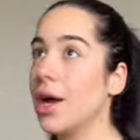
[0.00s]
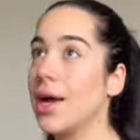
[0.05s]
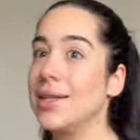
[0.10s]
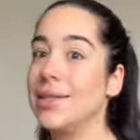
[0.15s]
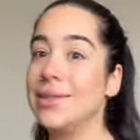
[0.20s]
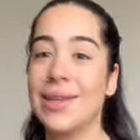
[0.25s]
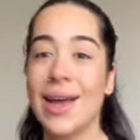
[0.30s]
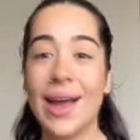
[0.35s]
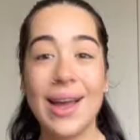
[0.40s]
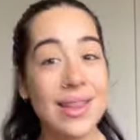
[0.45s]
I
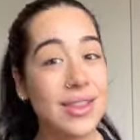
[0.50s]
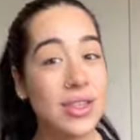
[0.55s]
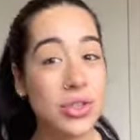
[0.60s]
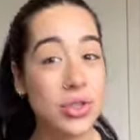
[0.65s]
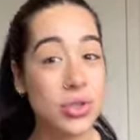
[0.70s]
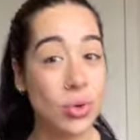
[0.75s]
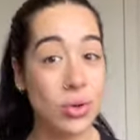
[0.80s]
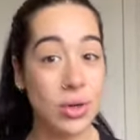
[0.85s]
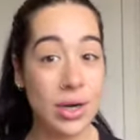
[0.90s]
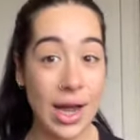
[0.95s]
sat in the
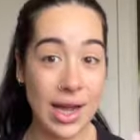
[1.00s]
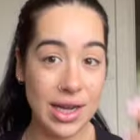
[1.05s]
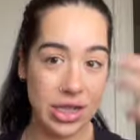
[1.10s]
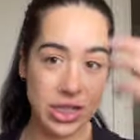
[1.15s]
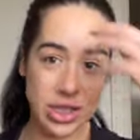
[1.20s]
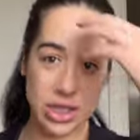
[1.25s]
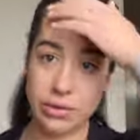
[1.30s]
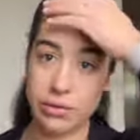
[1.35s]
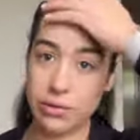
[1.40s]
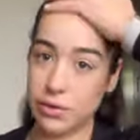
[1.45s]
sauna
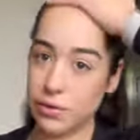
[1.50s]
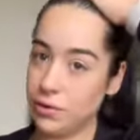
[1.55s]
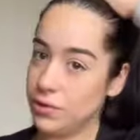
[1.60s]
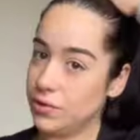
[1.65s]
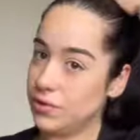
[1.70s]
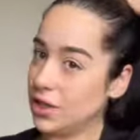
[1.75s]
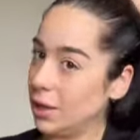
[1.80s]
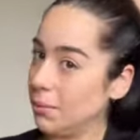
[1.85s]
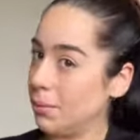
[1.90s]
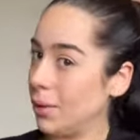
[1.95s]
actually for
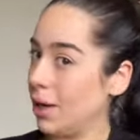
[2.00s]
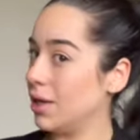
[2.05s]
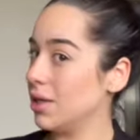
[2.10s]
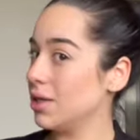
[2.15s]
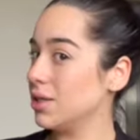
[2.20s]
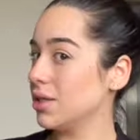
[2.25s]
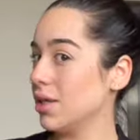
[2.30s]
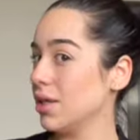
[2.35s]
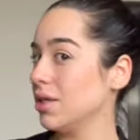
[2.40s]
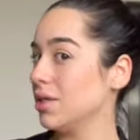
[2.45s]
15
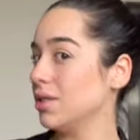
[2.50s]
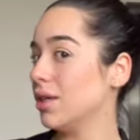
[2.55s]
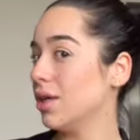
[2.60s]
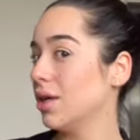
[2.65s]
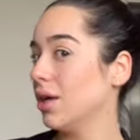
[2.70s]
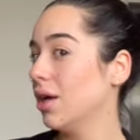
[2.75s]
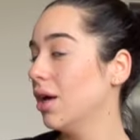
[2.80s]
minutes because